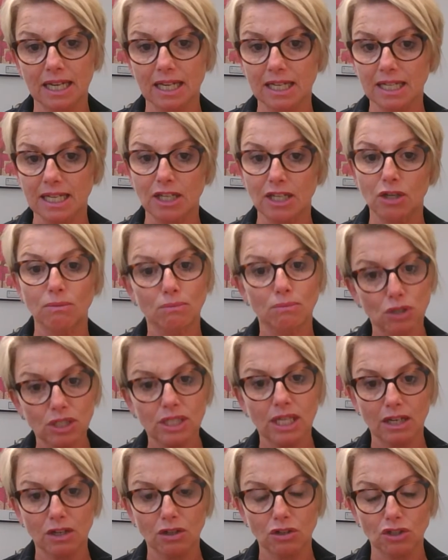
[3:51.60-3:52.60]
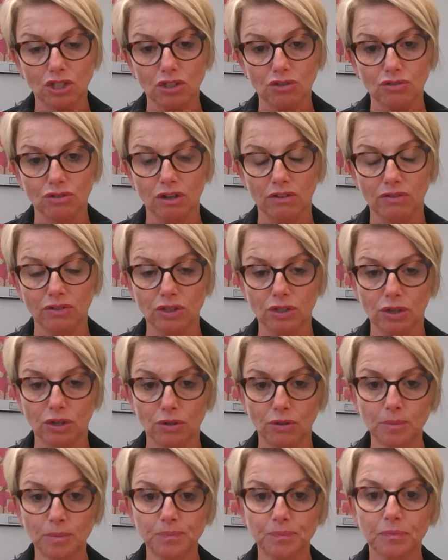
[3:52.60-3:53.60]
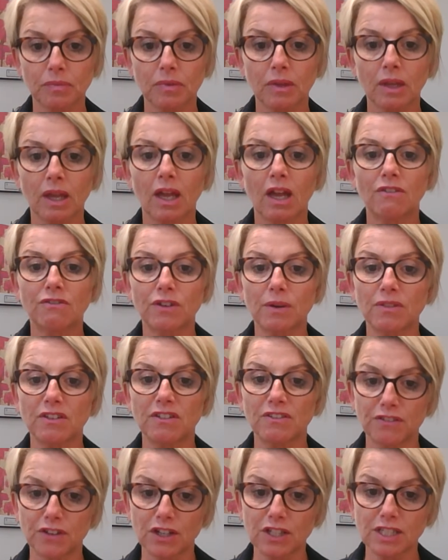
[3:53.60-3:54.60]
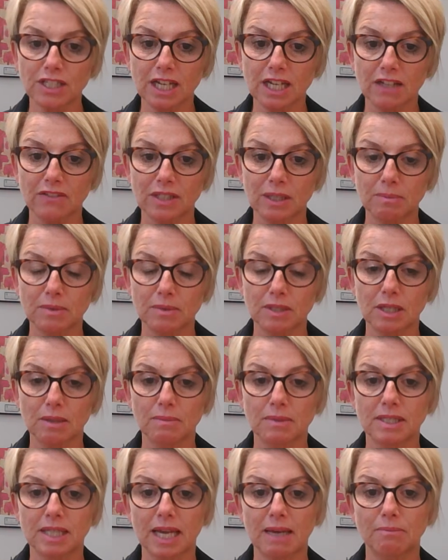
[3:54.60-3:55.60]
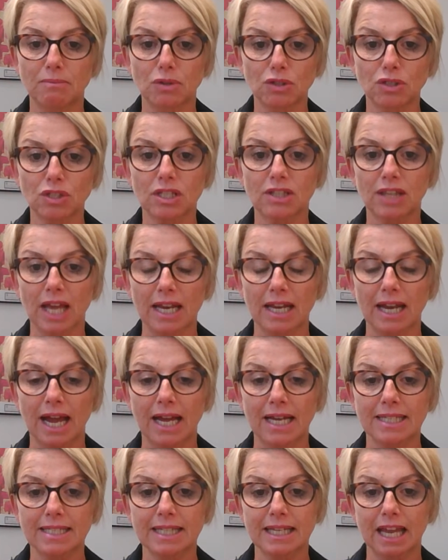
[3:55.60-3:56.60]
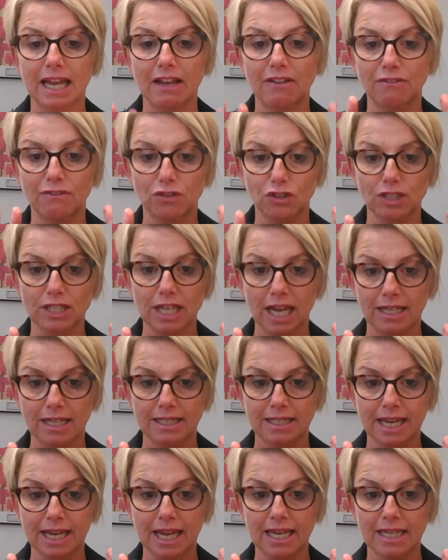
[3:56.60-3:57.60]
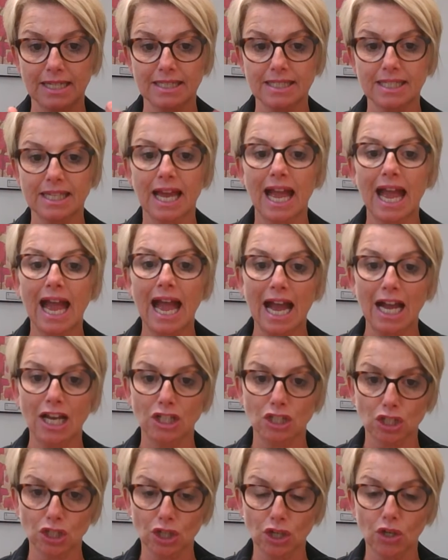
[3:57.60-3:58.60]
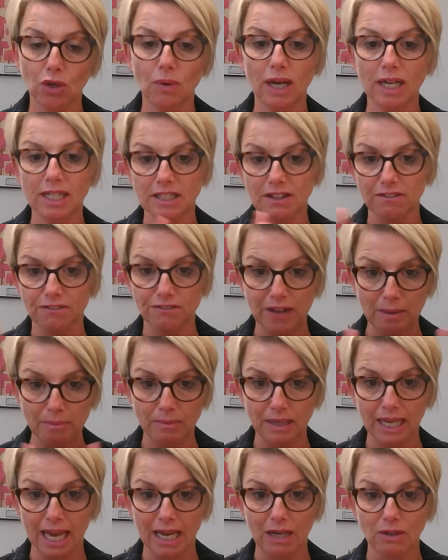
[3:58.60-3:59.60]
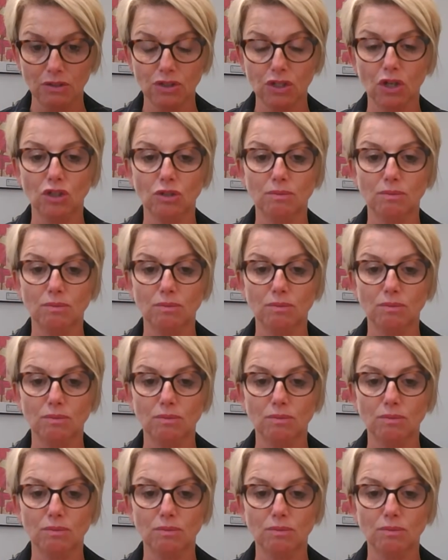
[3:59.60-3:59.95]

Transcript: you must keep your children off school. From the first day of symptoms, they must then isolate for 10 days, and you, as a family household,